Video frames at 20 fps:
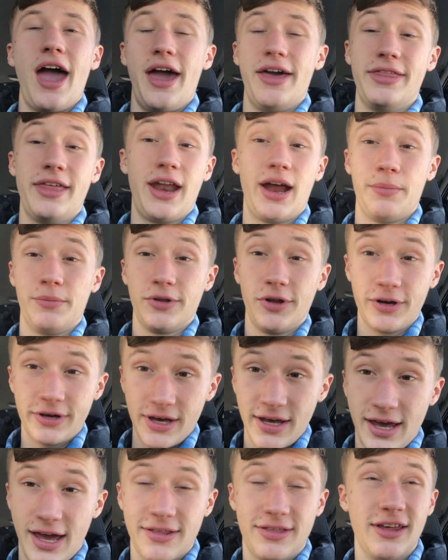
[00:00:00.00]
And then I'm
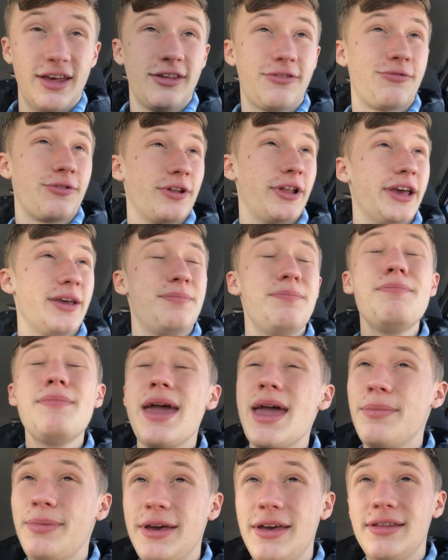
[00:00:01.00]
looking at this for like
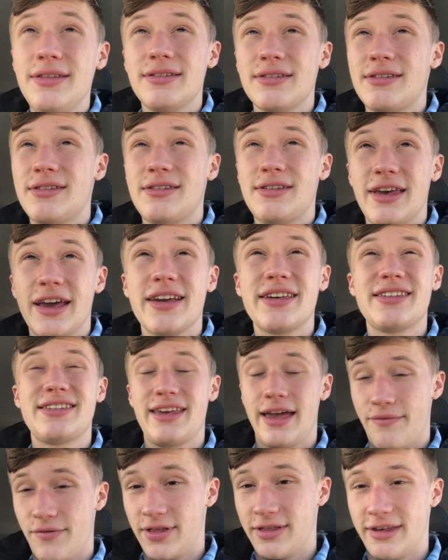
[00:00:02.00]
maybe
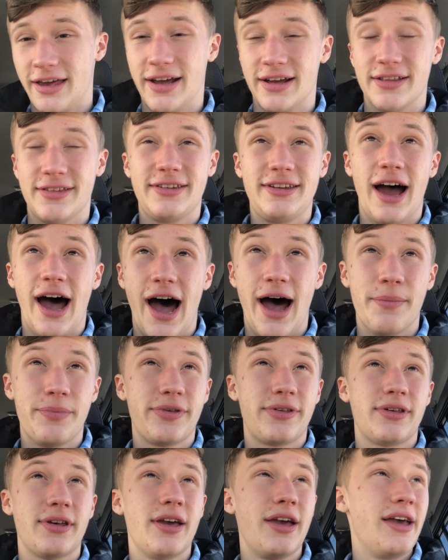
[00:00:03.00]
6-7 seconds
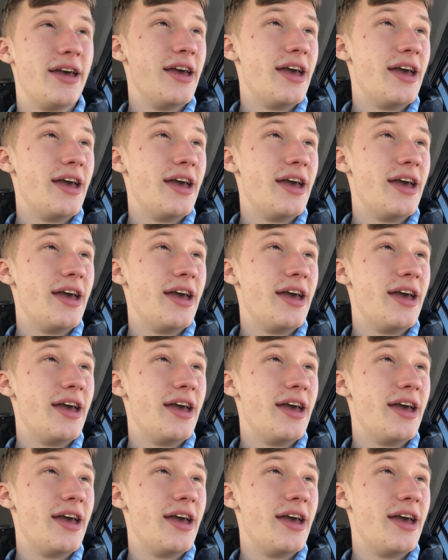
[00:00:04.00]
tops.